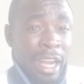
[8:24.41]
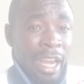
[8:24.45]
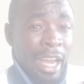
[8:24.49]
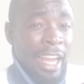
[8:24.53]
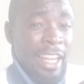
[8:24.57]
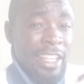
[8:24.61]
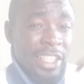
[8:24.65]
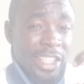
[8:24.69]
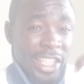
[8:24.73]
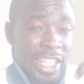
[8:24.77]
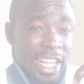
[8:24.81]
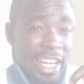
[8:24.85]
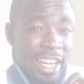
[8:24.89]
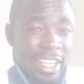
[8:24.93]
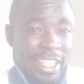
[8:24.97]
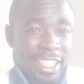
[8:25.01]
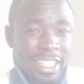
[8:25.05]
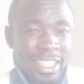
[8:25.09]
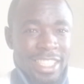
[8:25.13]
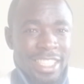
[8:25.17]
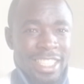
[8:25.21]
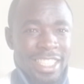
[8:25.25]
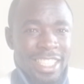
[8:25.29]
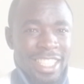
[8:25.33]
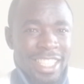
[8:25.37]
At
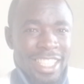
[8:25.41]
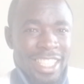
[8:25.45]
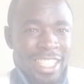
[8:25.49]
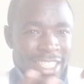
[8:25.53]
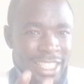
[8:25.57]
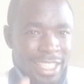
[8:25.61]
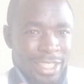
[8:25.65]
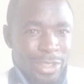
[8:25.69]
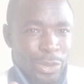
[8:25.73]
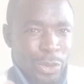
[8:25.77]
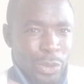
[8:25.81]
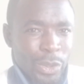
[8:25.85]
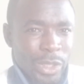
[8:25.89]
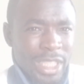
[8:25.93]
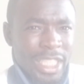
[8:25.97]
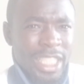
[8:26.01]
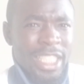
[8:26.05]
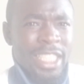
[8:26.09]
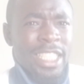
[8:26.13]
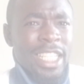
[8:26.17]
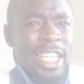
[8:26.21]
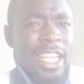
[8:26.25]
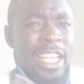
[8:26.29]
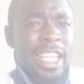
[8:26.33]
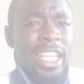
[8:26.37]
least
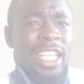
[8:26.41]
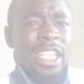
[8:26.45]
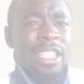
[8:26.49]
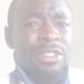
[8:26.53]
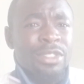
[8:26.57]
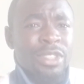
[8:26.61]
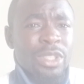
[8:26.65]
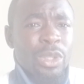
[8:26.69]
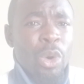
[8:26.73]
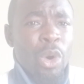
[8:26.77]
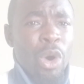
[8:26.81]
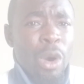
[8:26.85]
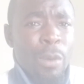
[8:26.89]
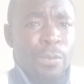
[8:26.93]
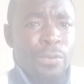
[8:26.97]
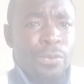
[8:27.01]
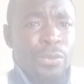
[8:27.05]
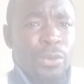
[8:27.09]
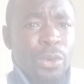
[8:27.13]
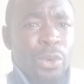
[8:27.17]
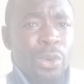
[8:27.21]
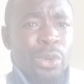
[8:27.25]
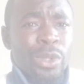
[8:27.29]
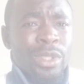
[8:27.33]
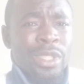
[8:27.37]
it gives hope
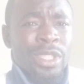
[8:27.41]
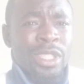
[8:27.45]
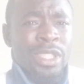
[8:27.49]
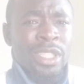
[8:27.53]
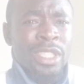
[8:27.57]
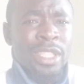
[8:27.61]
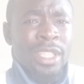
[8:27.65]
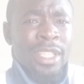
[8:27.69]
for